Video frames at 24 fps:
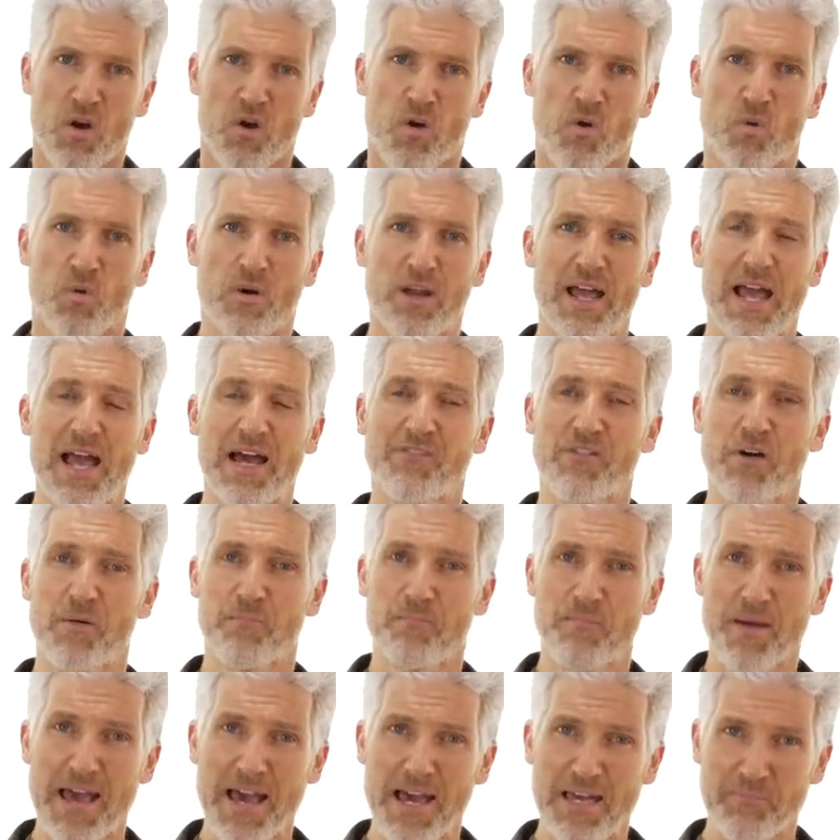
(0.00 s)
When I have a
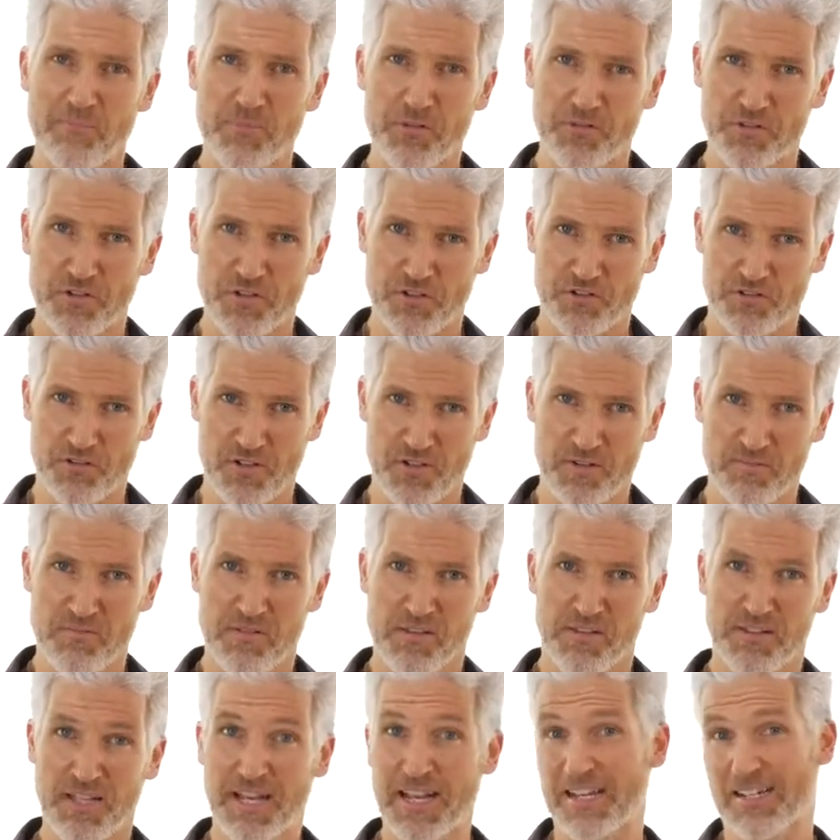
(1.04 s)
bad position,
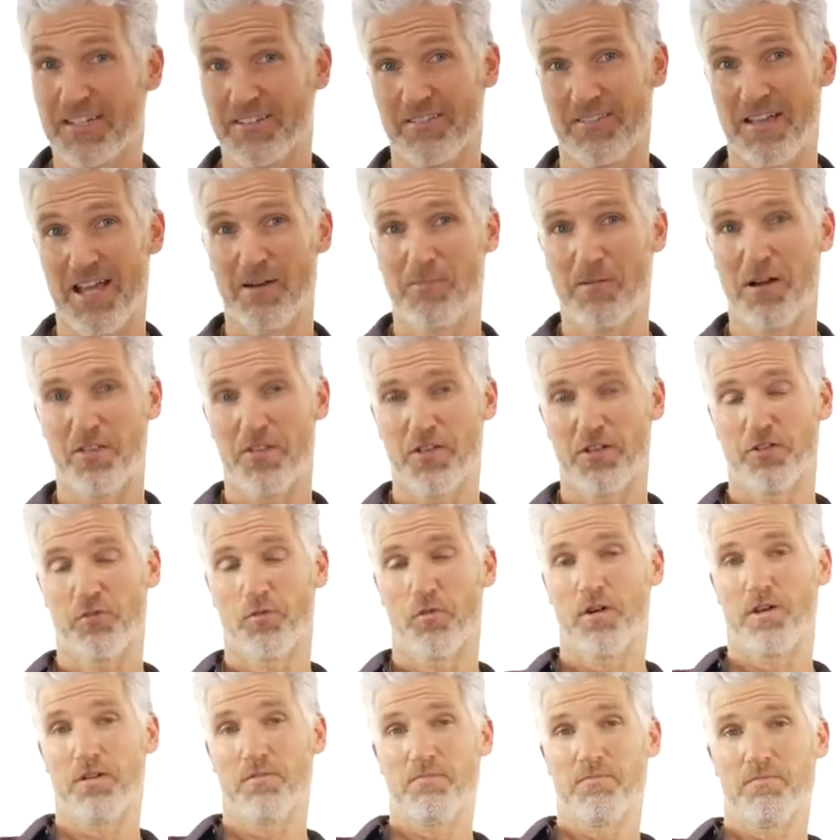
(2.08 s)
like how about this
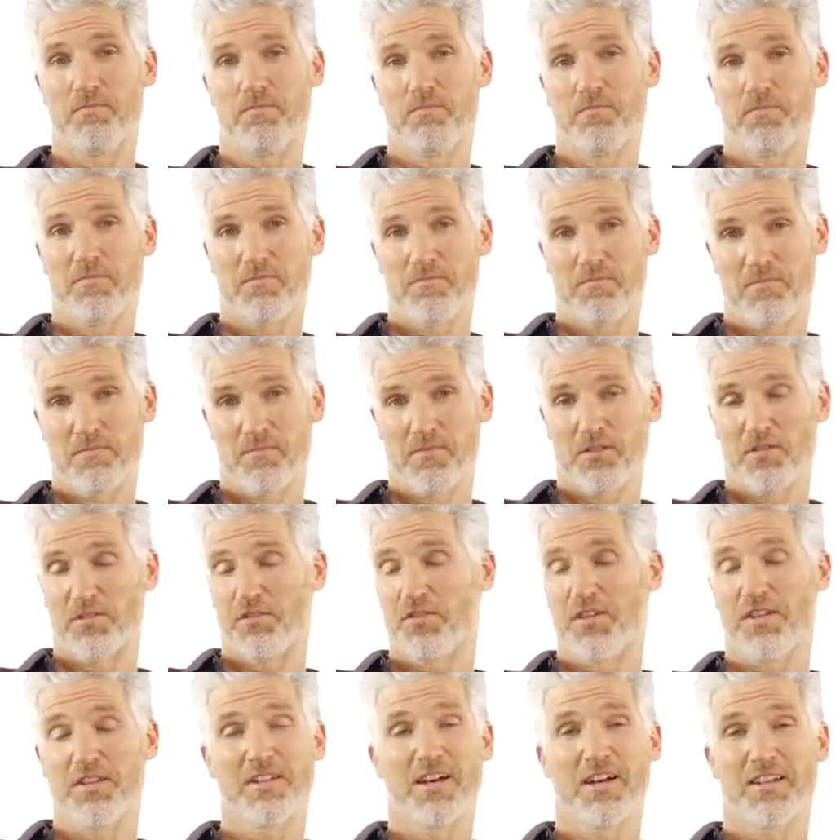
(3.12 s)
one?
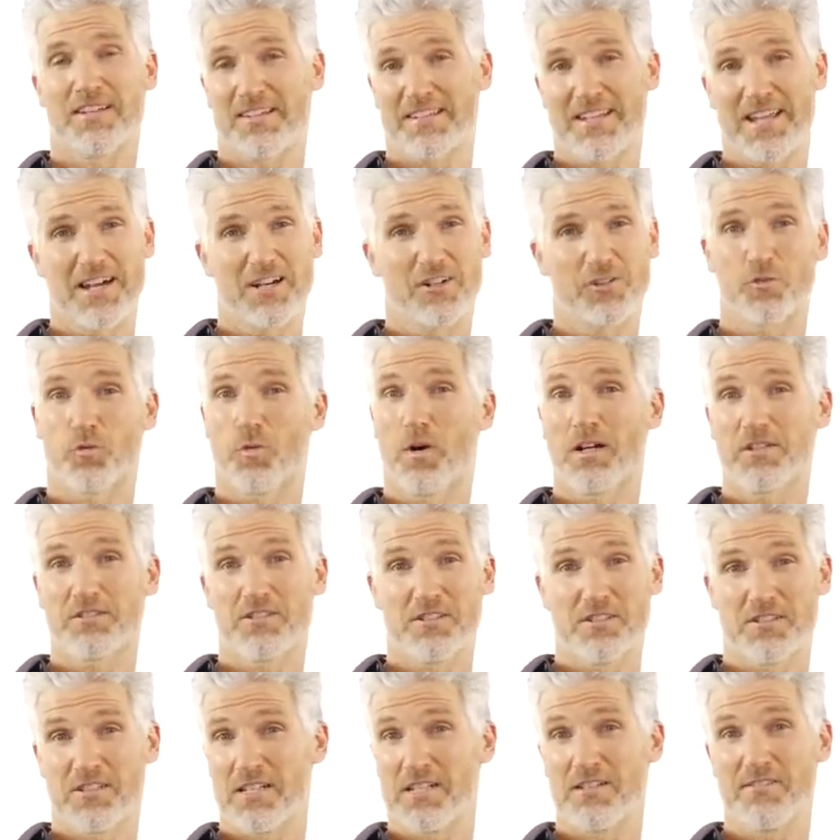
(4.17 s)
Sitting on the couch
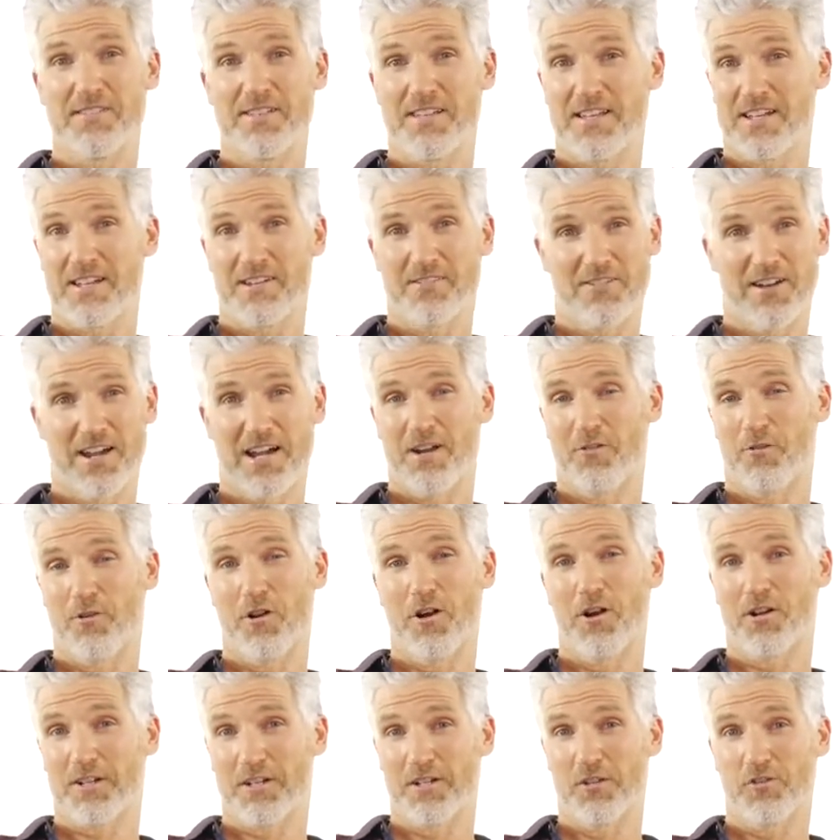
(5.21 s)
watching TV, right? We're
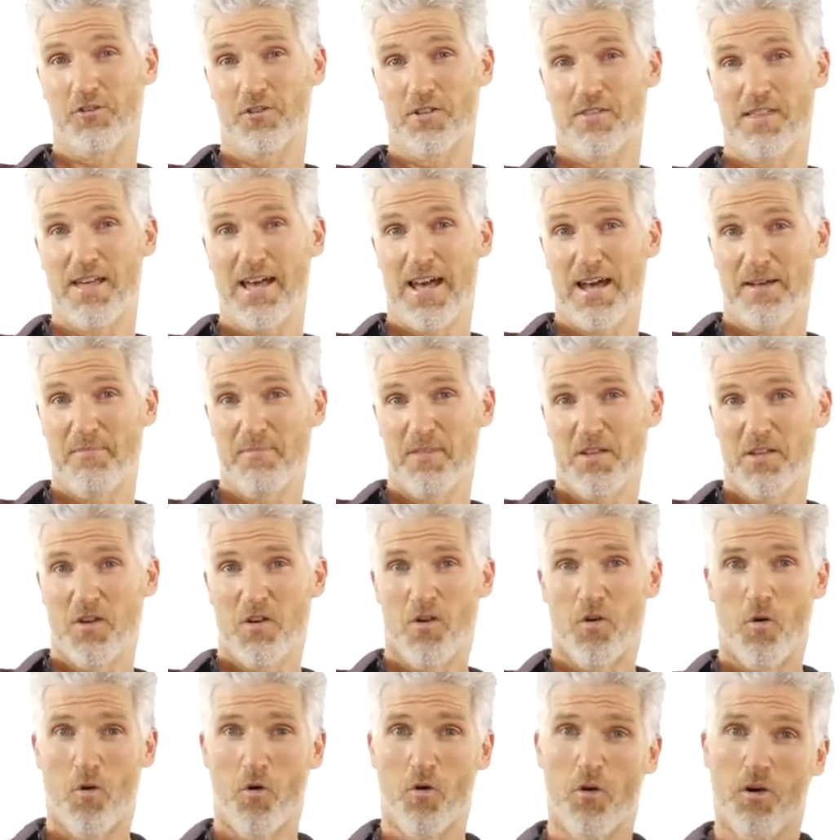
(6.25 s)
all guilty of that.
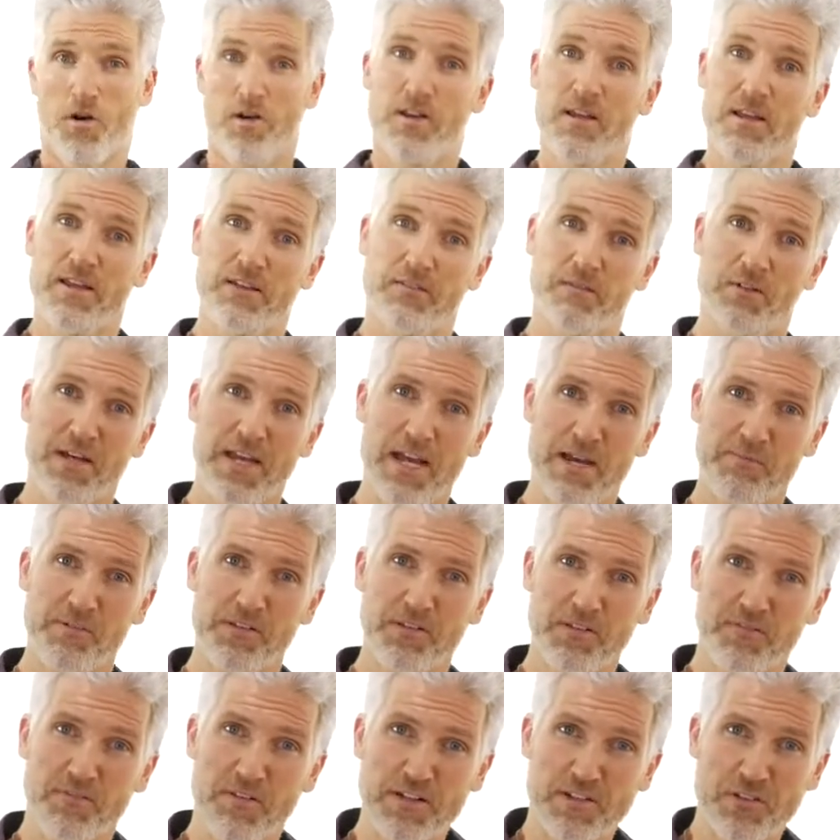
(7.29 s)
Or what happens
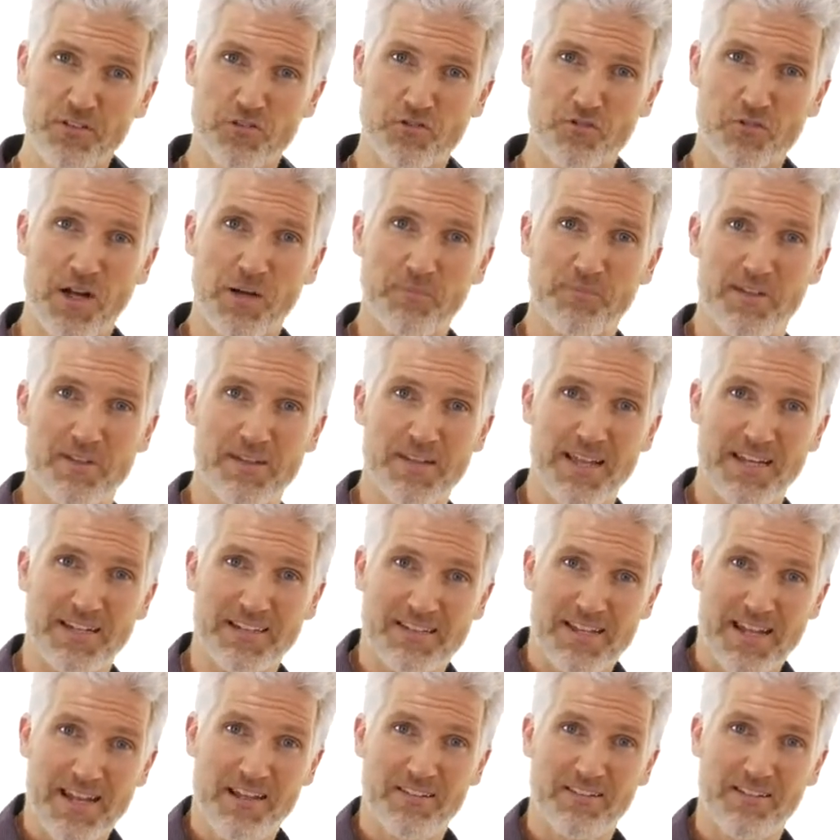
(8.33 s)
if I just drop the neck
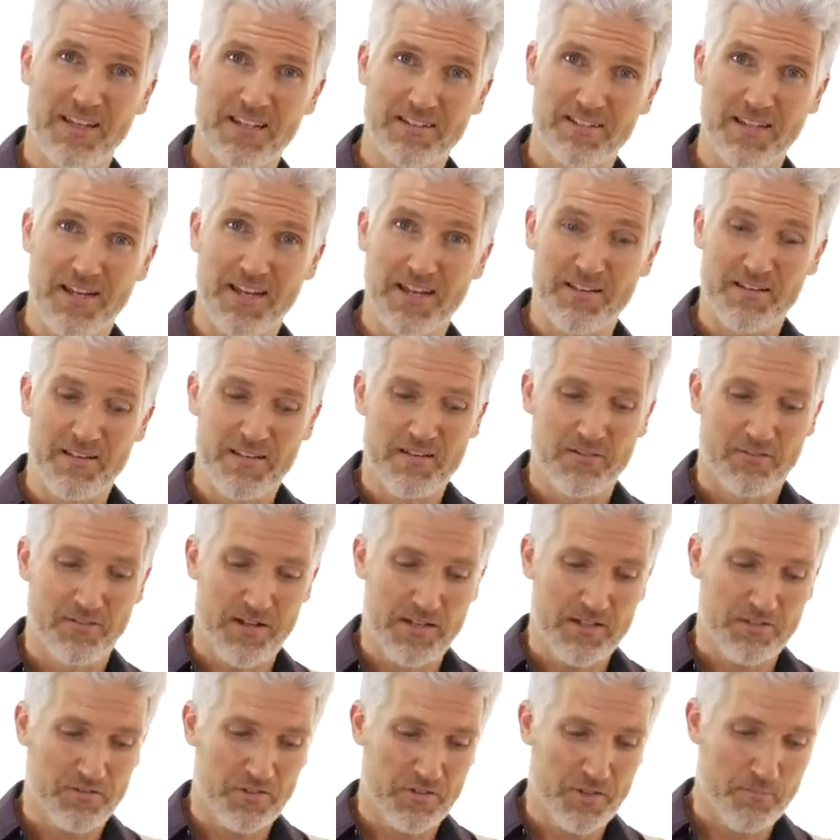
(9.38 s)
down like that, right?
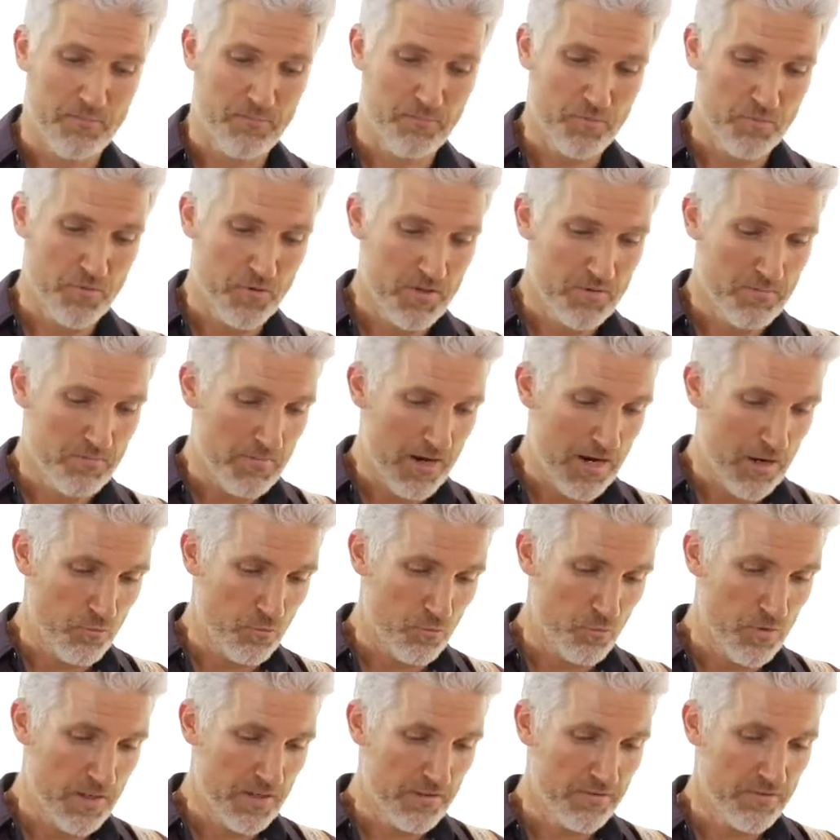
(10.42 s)
It's gonna put my
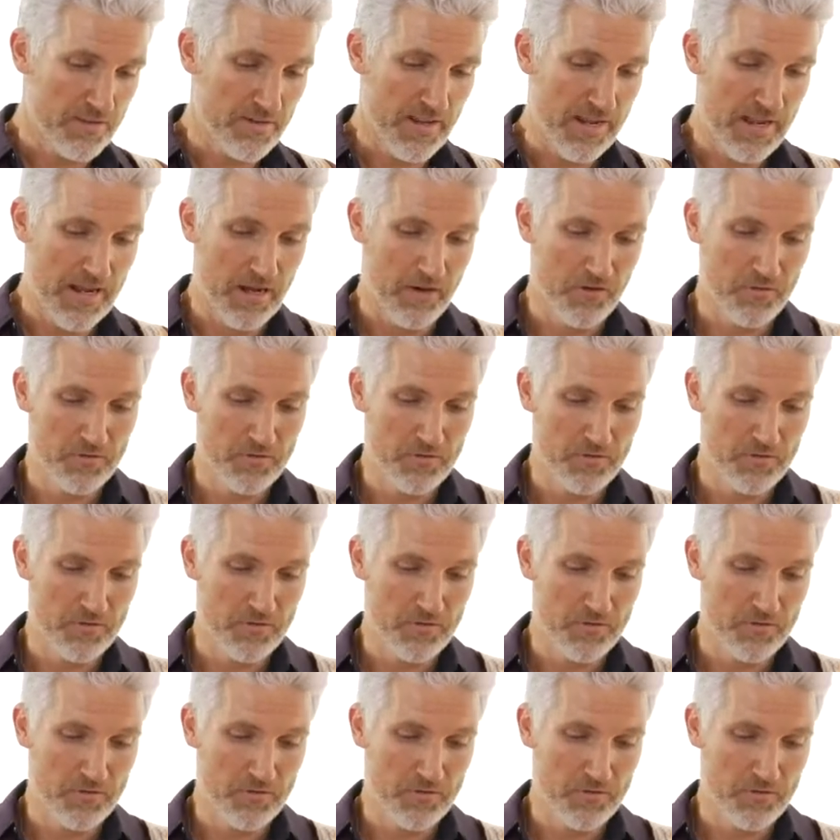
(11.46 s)
wrist now,